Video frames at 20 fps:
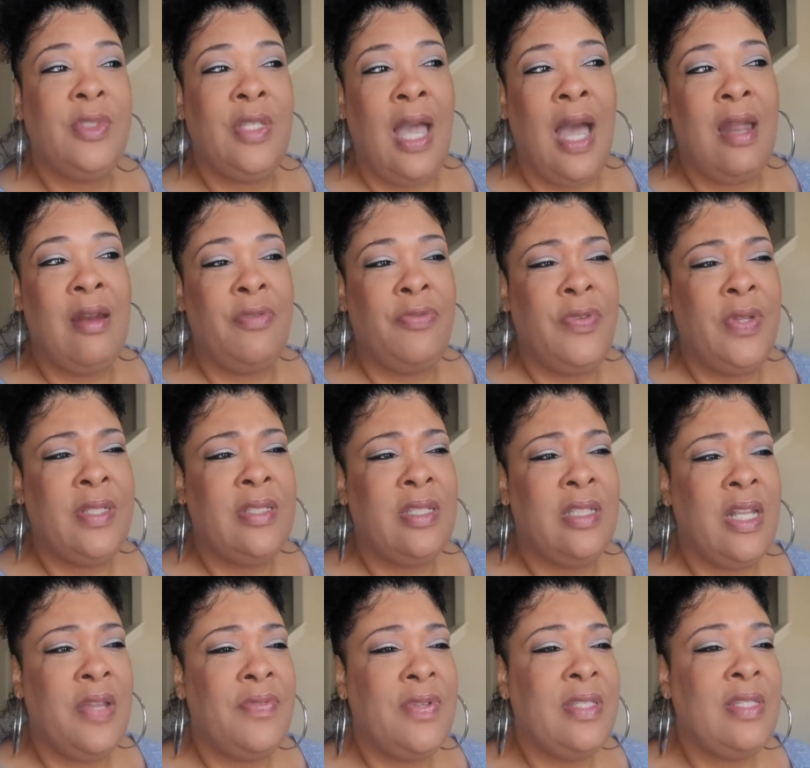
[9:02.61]
god will
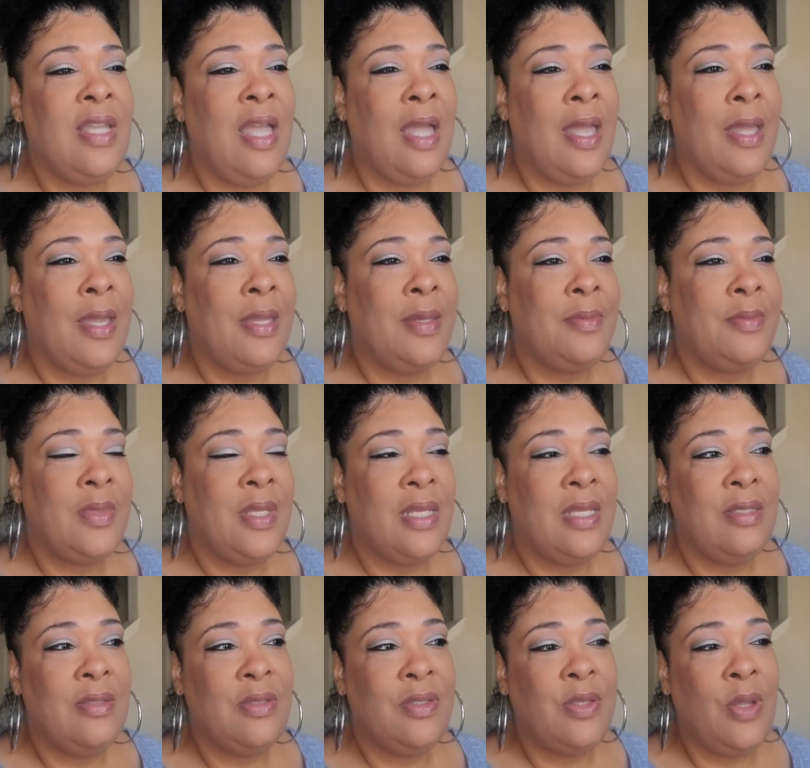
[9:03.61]
fix it every time
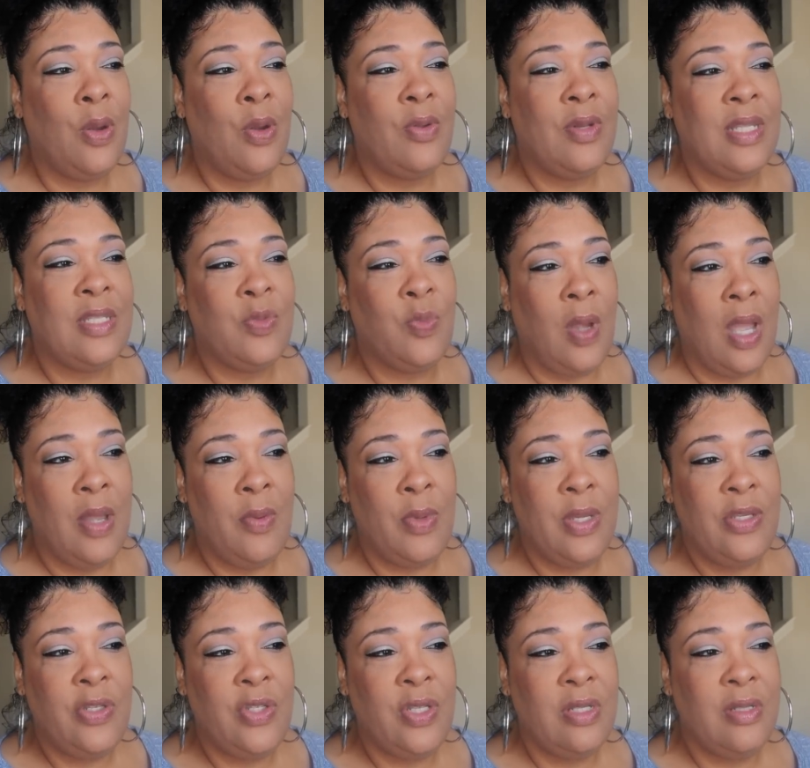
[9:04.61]
and so that's why
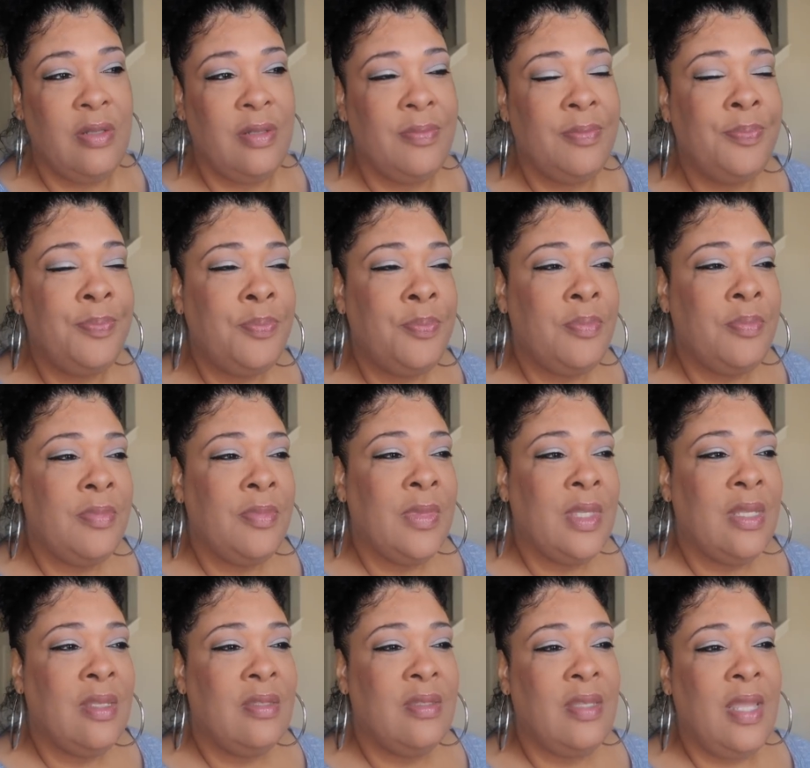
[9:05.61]
we shouldn't
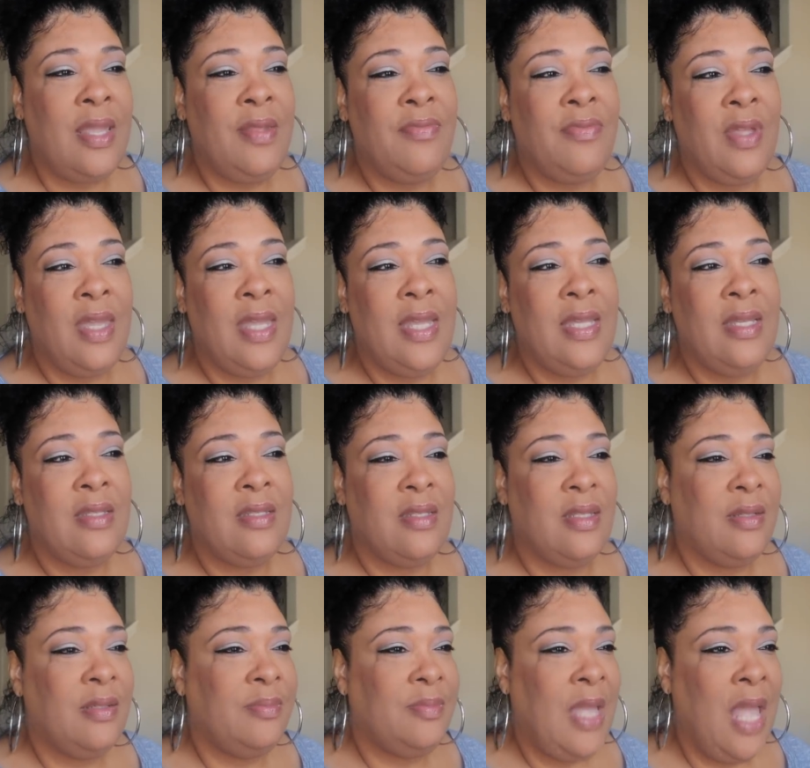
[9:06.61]
say
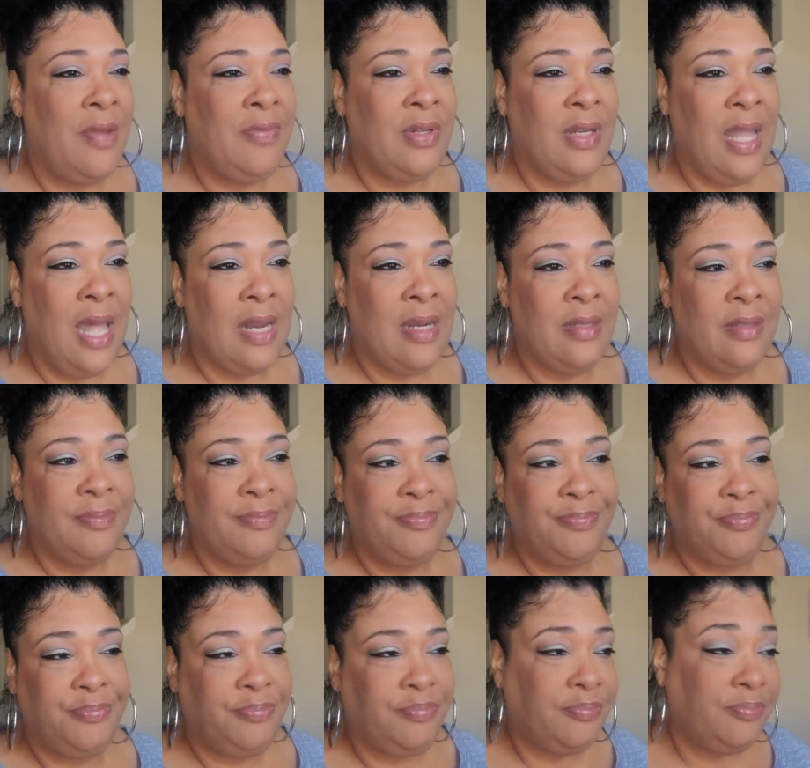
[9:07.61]
things and have a lot of
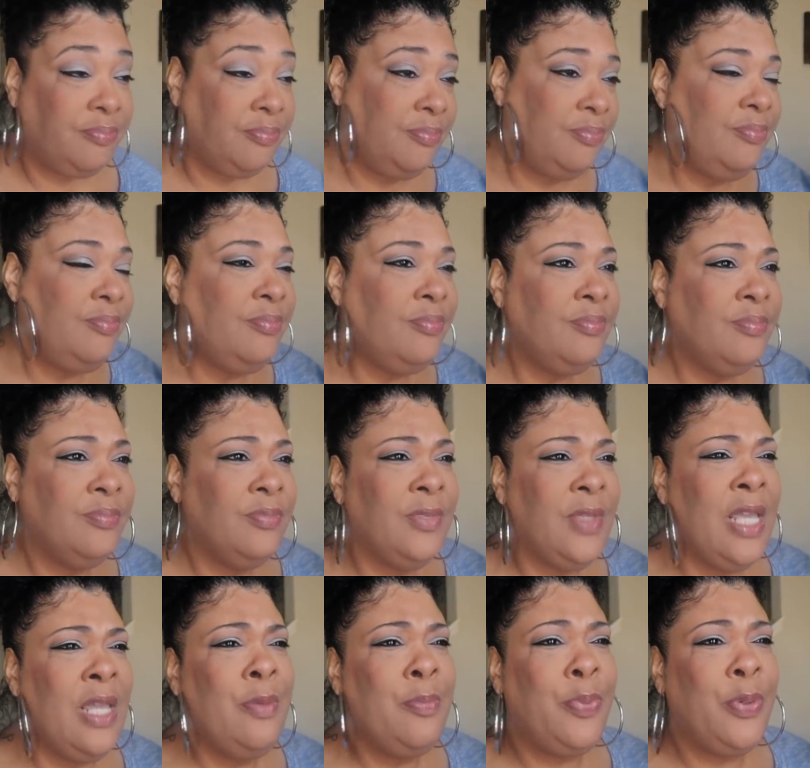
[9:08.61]

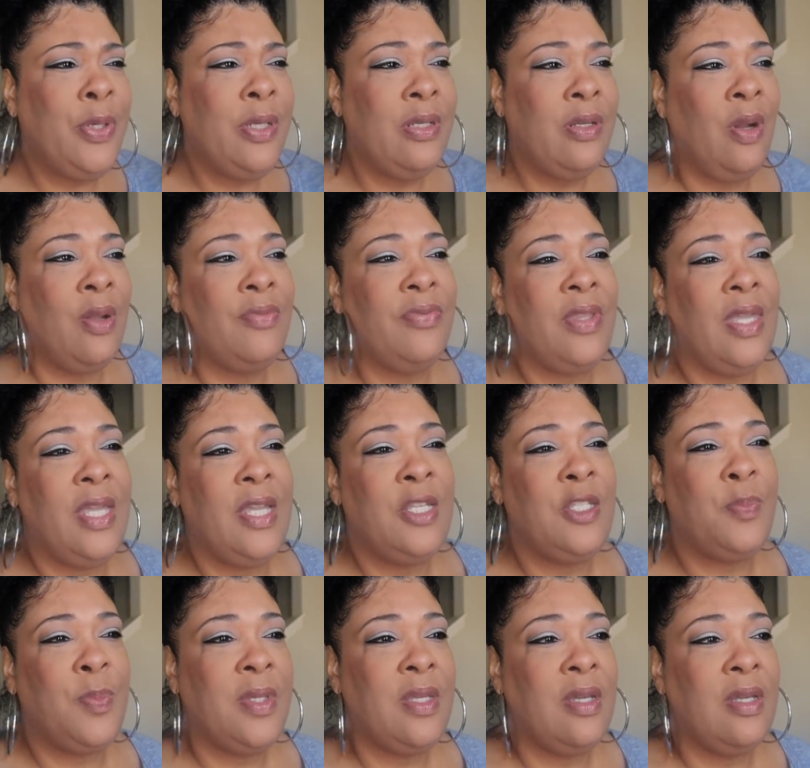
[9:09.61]
input on
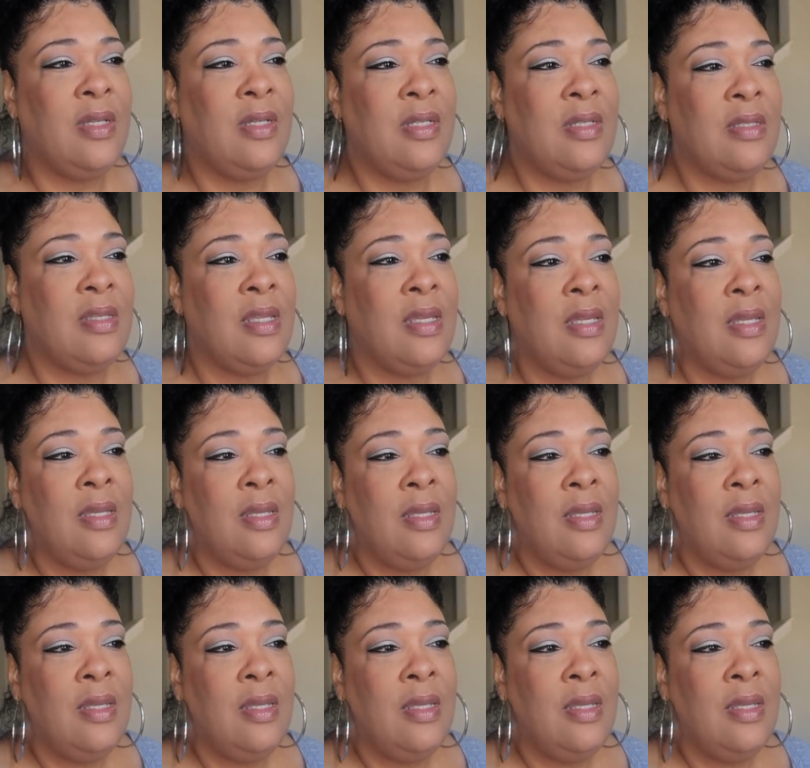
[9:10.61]
things because